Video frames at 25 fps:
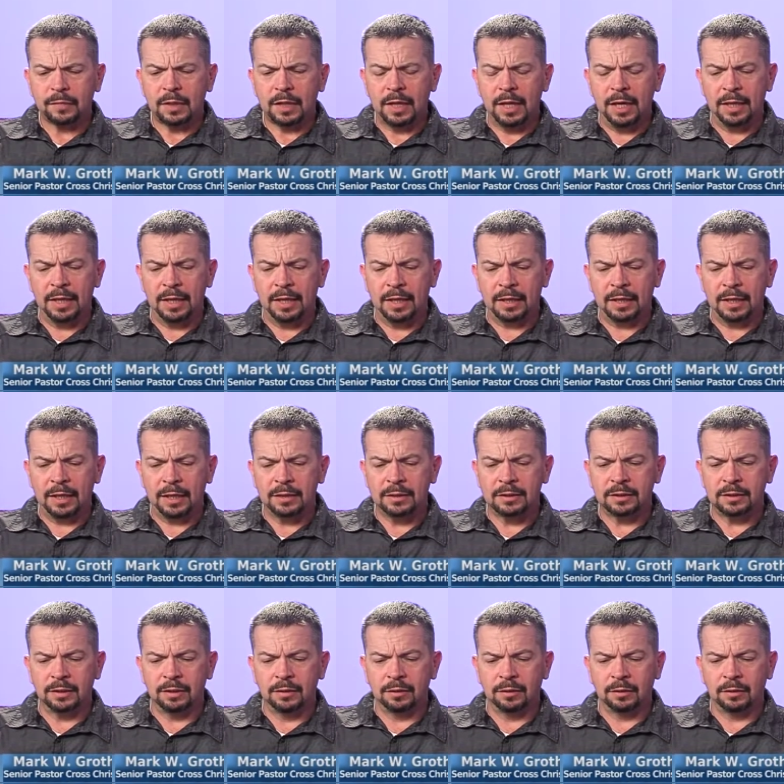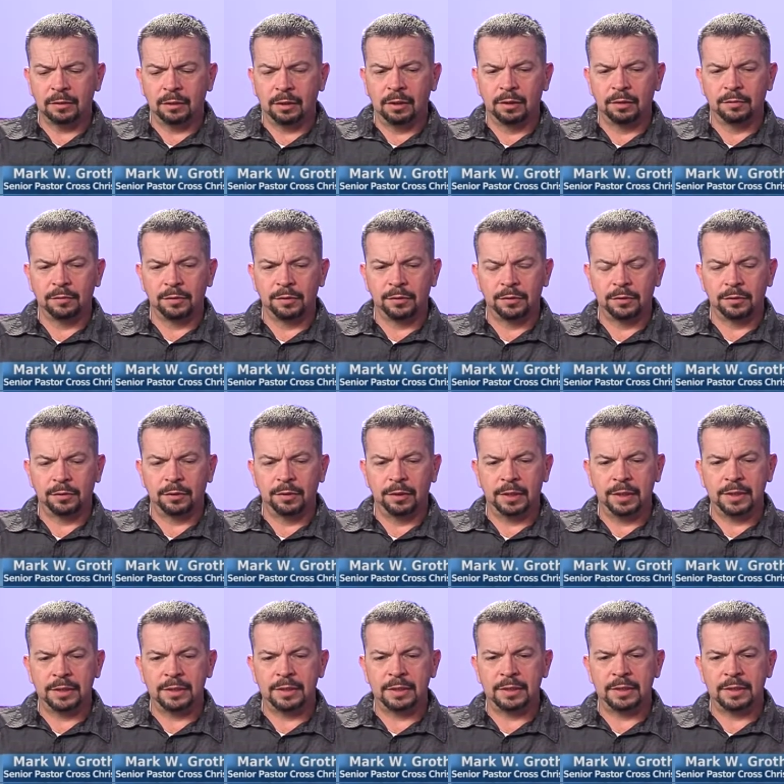I, I, guess the, the long of the short
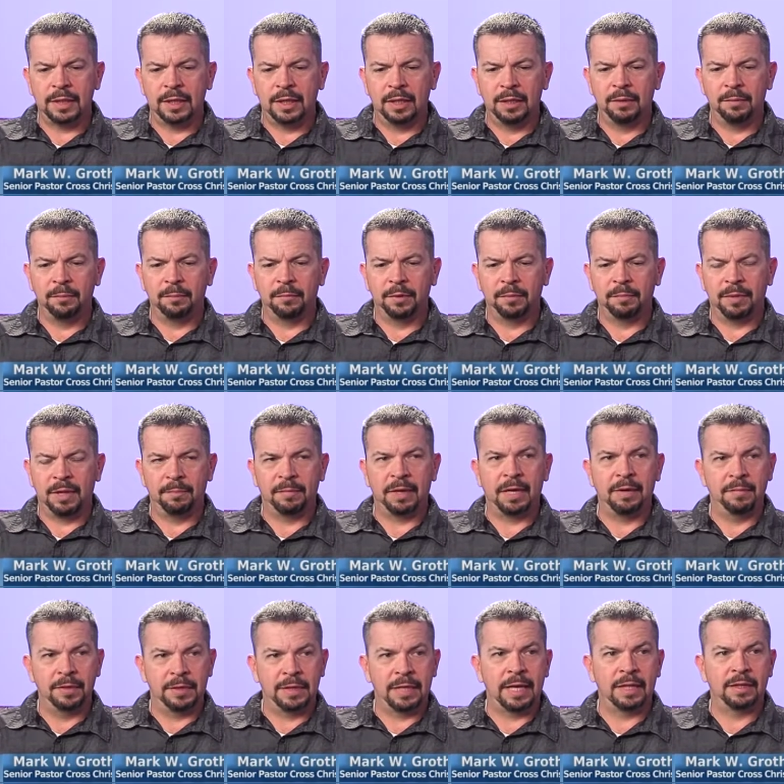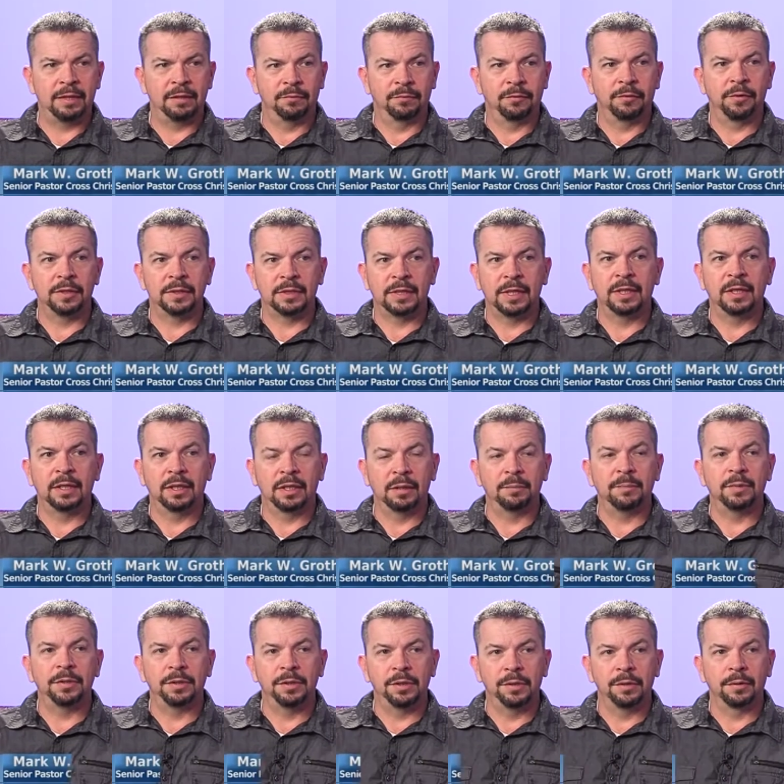is is that when my mom and dad divorced, I ended up
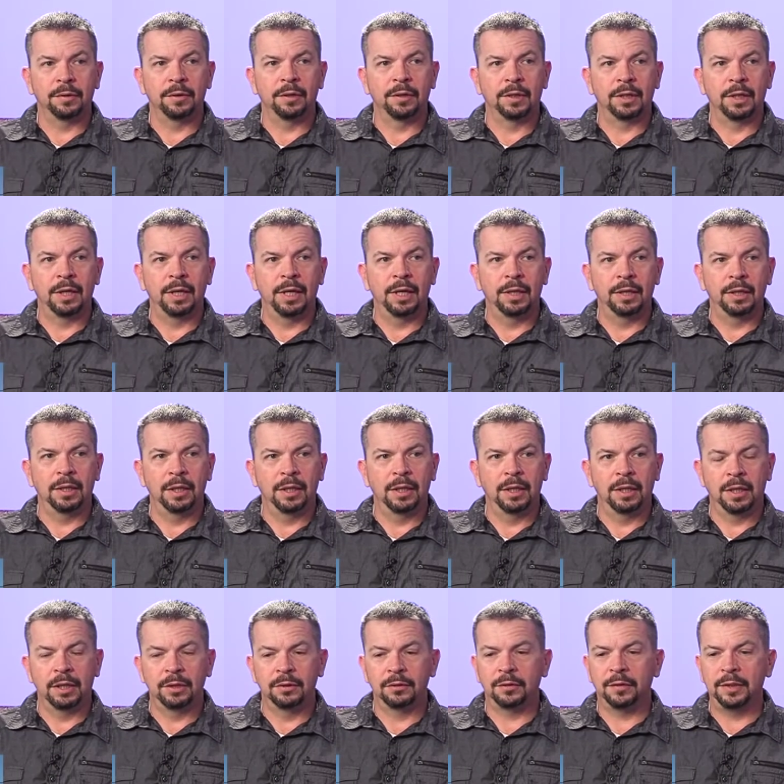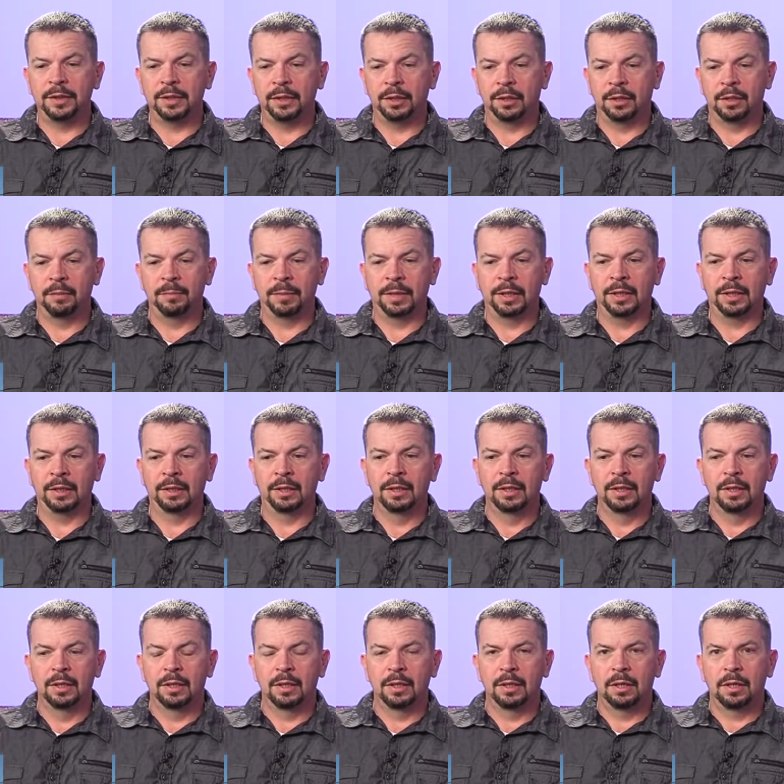in New York and, and I joined the army in
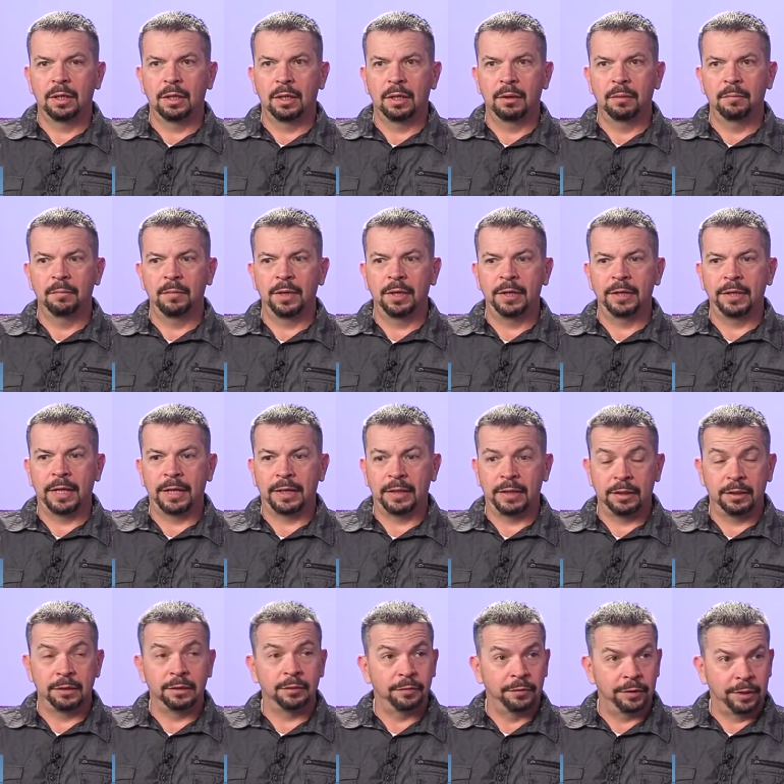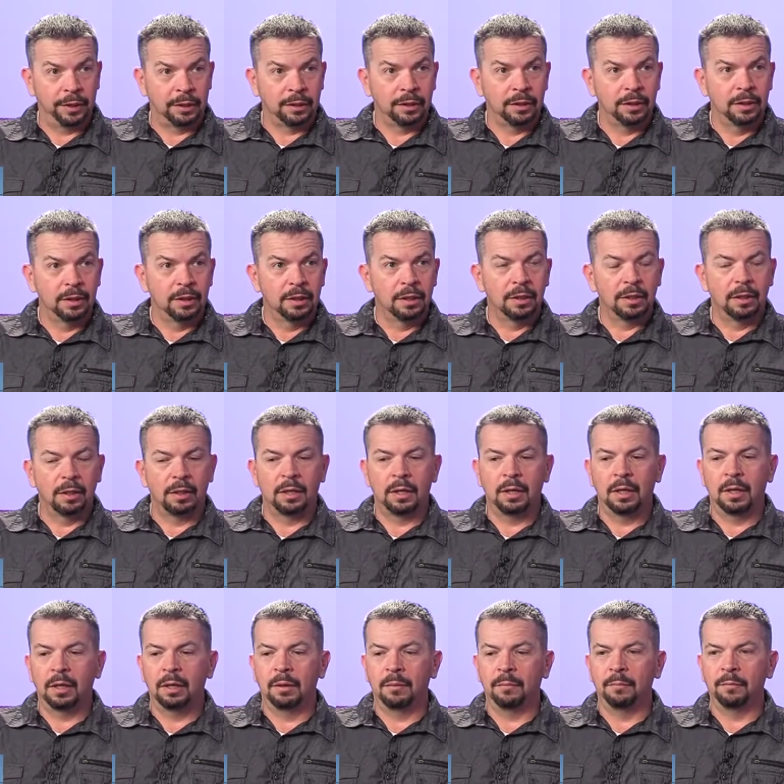um, in '93. Okay.
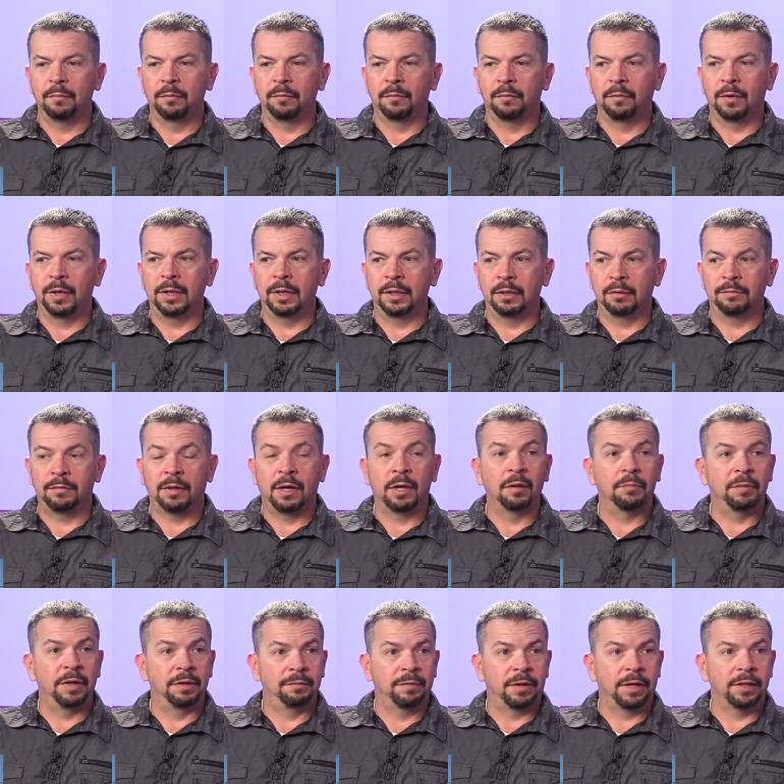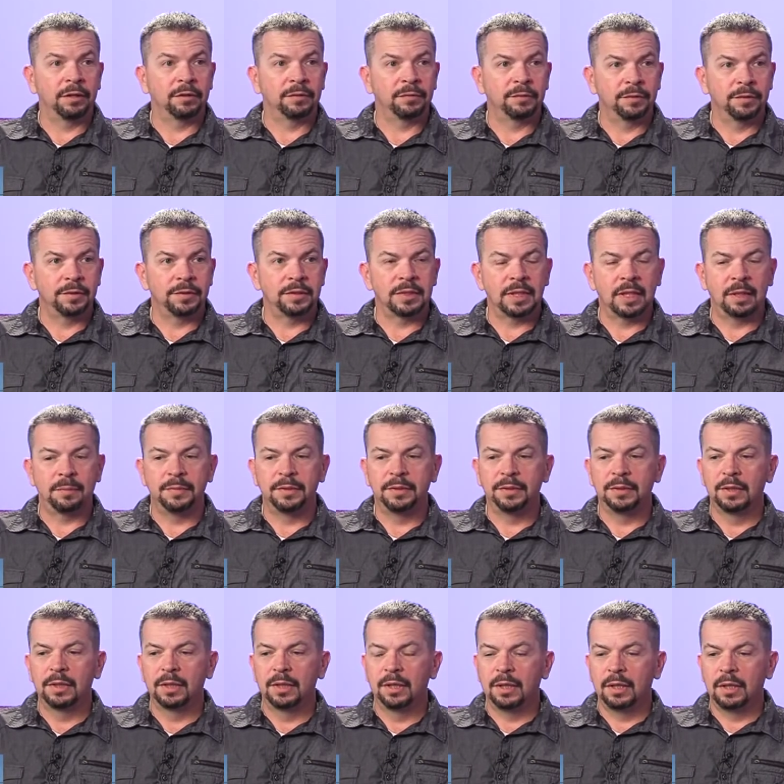Um, wanting to follow my father's footsteps,
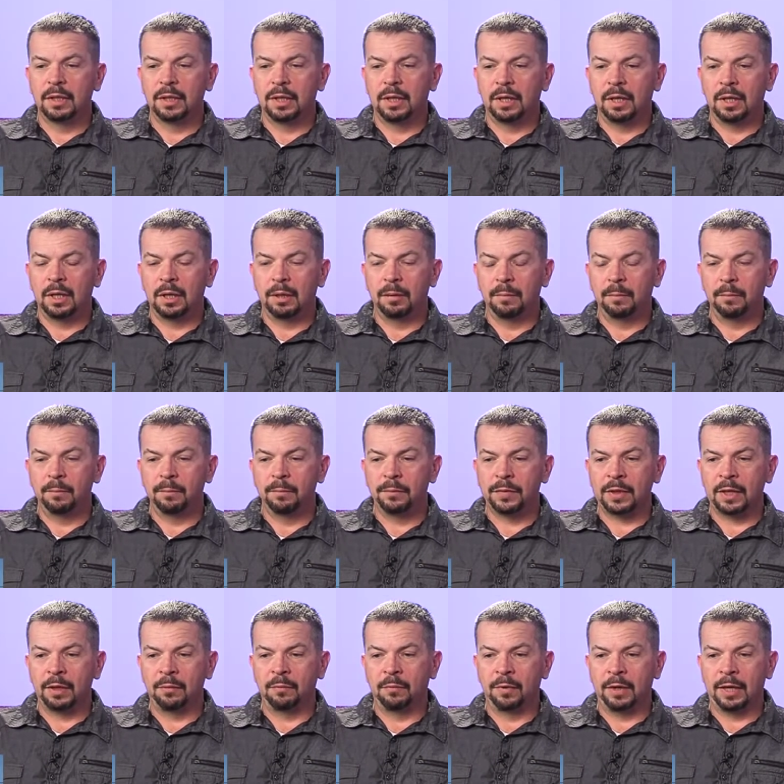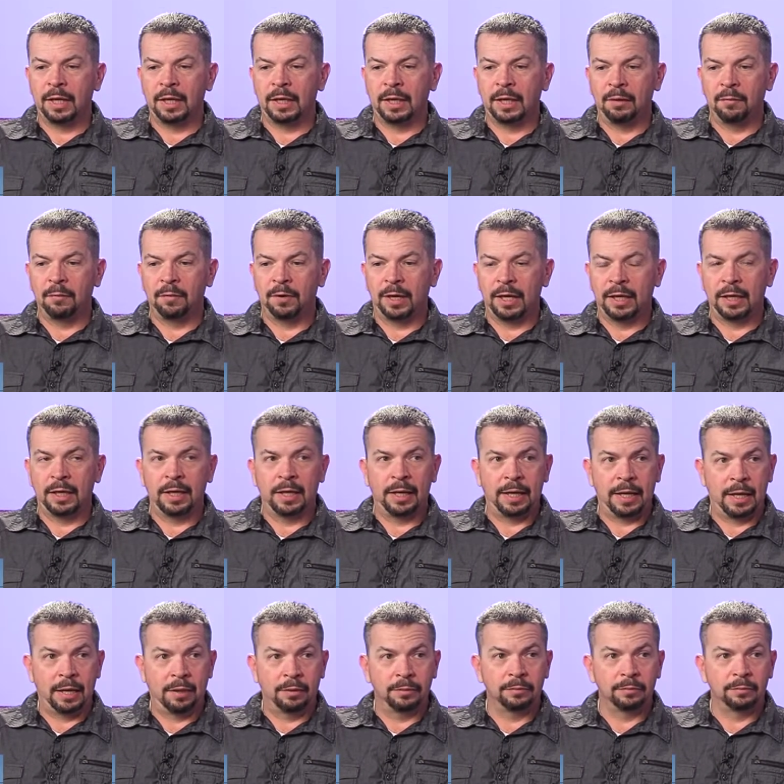um, and when I when I got
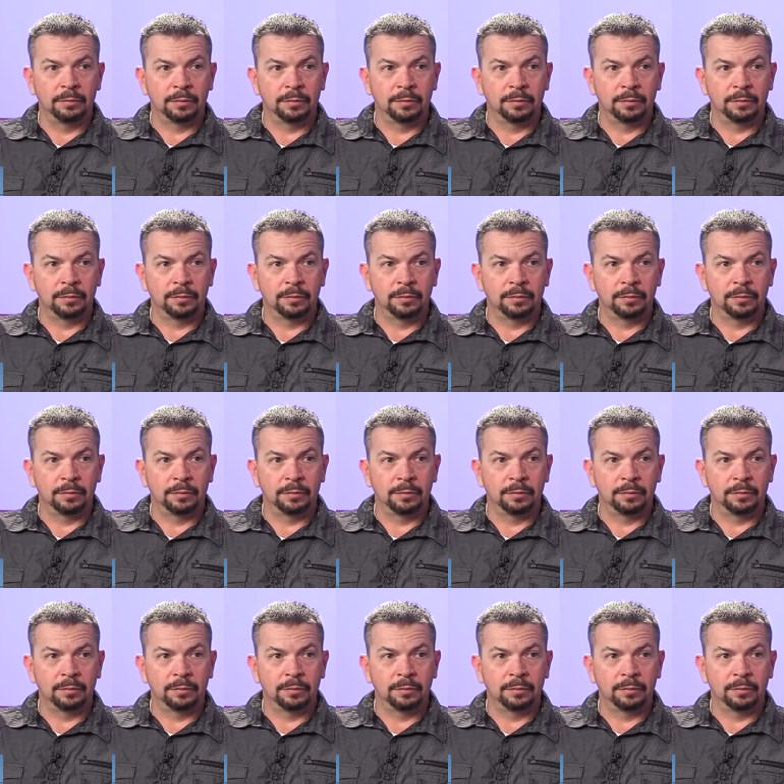out,